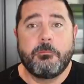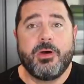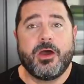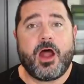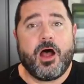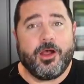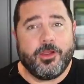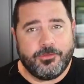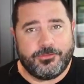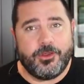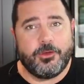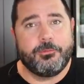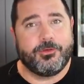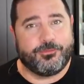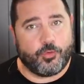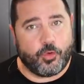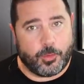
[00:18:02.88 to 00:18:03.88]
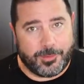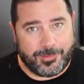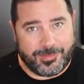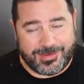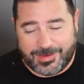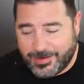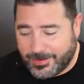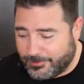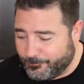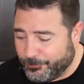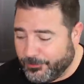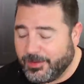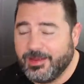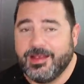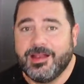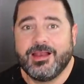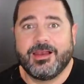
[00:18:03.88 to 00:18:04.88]
But also, before we begin,
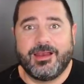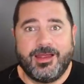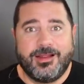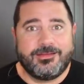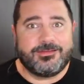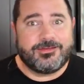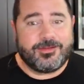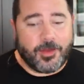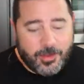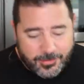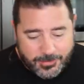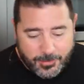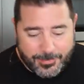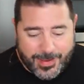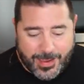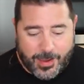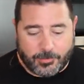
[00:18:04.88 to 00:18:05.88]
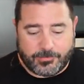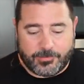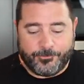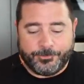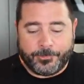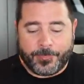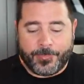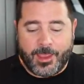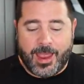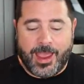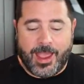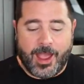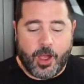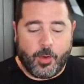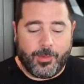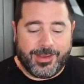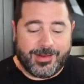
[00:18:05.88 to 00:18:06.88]
let's talk about
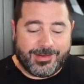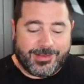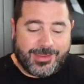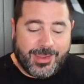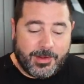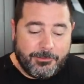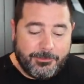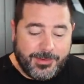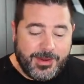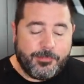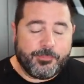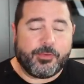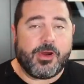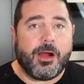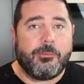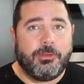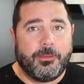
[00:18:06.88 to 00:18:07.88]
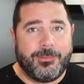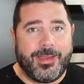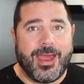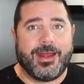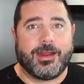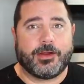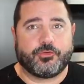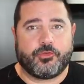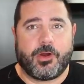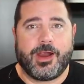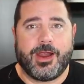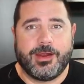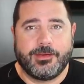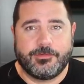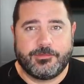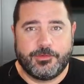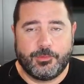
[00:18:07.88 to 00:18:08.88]
how it can be problematic
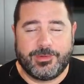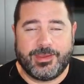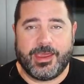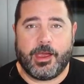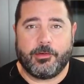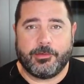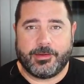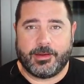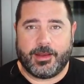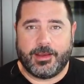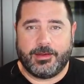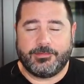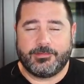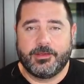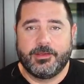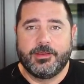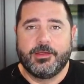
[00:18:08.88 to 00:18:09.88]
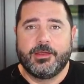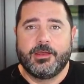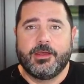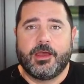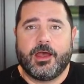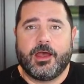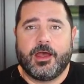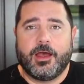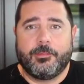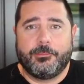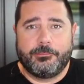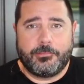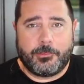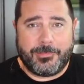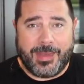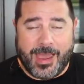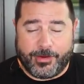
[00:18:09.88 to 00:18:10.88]
trying to calculate uh,
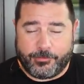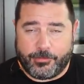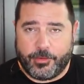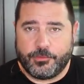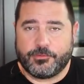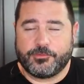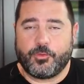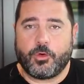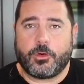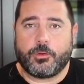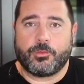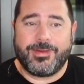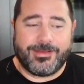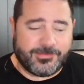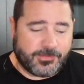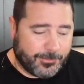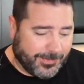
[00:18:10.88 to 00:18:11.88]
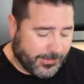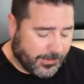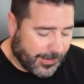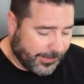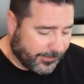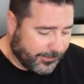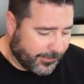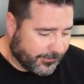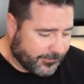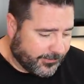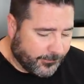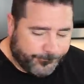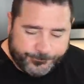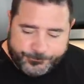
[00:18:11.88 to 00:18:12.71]
macros for a recipe like this.